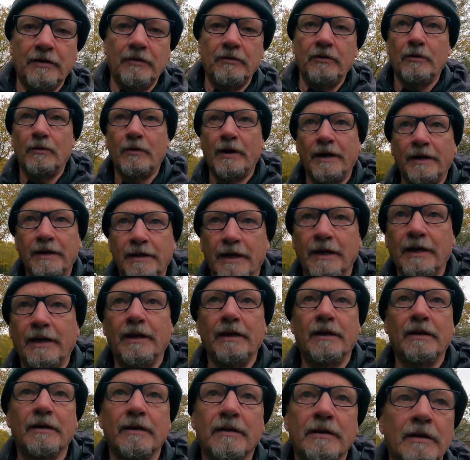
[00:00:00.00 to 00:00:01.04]
"No
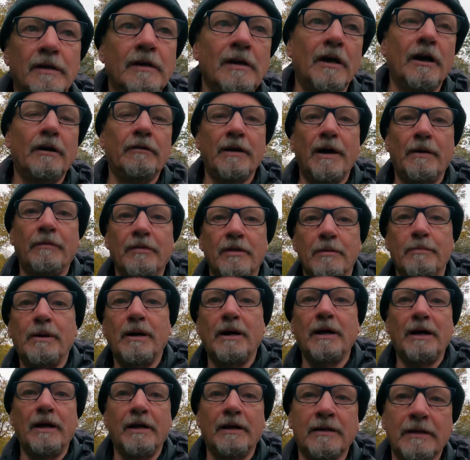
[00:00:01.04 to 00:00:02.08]
hanging around the
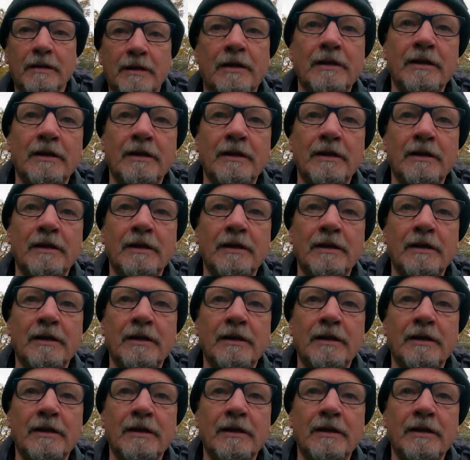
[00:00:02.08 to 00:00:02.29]
bar."